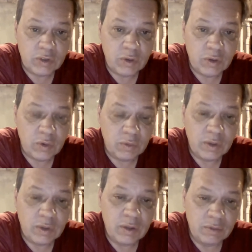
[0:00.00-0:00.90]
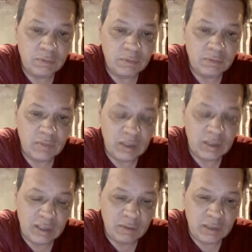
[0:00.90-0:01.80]
So, in
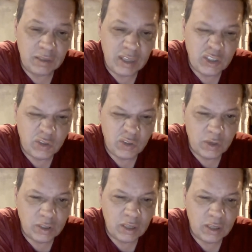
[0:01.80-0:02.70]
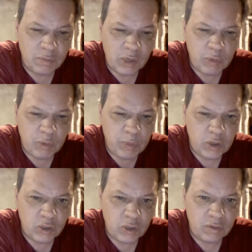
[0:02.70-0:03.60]
case you're interested, I'll bring up a
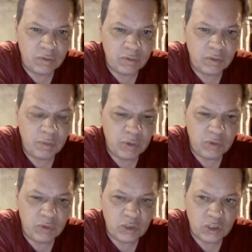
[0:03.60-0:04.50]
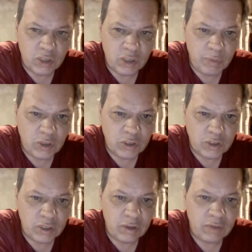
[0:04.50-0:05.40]
picture of. I'll put a few still shot pictures
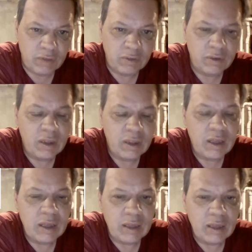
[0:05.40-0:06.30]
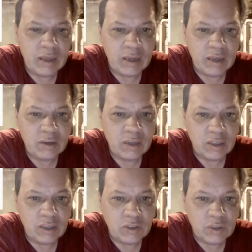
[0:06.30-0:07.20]
in here that to
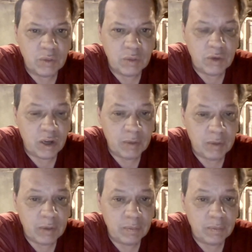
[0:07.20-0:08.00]
let you see what I'm talking about.